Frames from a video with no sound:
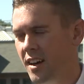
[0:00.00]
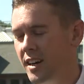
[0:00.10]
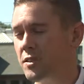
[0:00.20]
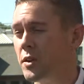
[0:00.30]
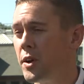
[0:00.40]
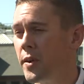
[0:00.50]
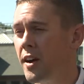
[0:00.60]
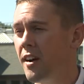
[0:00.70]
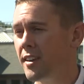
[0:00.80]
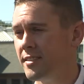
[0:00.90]
All right, so here we
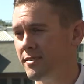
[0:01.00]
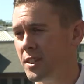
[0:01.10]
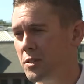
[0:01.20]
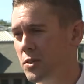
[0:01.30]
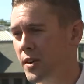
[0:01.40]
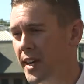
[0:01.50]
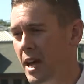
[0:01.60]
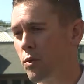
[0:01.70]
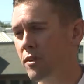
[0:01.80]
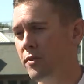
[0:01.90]
are. Historic
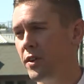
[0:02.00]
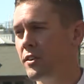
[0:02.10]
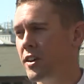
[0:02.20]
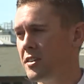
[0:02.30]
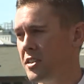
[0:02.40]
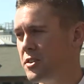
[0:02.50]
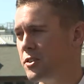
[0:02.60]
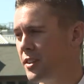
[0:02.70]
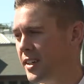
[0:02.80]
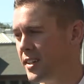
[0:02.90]
Hayward Field on
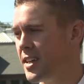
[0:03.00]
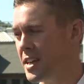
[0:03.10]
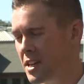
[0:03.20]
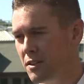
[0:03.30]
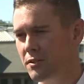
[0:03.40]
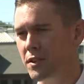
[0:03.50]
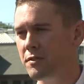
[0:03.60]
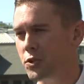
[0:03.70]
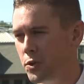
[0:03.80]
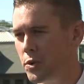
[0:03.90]
essentially the eve
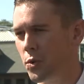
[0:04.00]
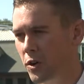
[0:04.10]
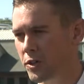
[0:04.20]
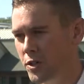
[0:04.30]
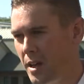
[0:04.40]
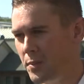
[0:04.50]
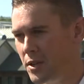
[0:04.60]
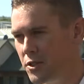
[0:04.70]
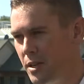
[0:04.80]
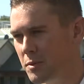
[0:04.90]
of Junior World
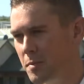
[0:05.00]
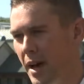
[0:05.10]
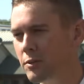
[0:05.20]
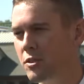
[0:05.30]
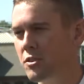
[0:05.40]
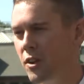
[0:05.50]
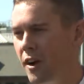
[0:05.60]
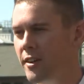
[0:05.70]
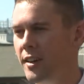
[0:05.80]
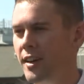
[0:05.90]
Championships about to
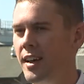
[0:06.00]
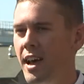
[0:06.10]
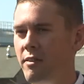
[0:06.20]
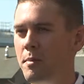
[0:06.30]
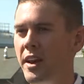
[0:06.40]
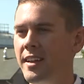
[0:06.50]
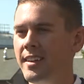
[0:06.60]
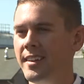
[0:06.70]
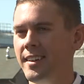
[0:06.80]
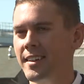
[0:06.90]
start.
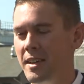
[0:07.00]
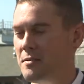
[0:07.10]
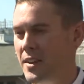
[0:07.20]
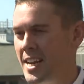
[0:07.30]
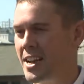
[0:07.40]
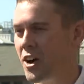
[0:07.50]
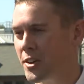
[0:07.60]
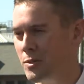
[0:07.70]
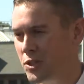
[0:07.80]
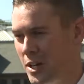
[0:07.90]
Everybody convening
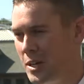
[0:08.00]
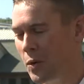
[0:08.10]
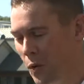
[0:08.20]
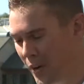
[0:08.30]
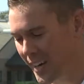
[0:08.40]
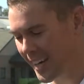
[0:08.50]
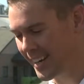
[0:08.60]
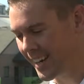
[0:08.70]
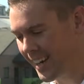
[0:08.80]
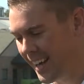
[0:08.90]
on Eugene,
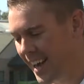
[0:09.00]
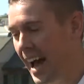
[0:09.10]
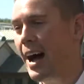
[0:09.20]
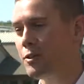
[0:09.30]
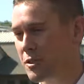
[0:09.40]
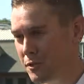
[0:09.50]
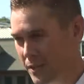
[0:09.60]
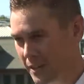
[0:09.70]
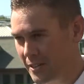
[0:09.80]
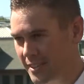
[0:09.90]
Oregon. How's it
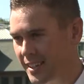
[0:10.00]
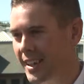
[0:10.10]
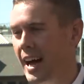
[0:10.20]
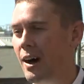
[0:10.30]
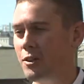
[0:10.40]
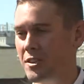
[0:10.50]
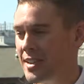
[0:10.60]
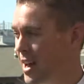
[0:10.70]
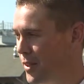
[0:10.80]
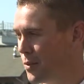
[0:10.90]
feel? How is it
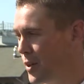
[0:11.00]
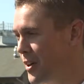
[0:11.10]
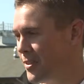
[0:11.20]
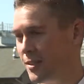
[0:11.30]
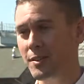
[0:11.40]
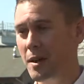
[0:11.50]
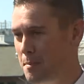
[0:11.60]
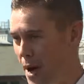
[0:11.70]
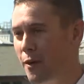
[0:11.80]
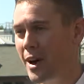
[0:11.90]
now that we're
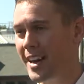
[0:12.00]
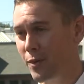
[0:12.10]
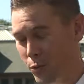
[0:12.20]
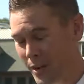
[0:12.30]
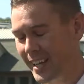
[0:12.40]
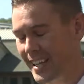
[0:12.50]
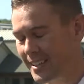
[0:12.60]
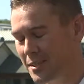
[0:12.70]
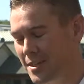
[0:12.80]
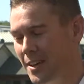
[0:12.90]
about ready to really
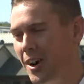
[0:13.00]
kick this thing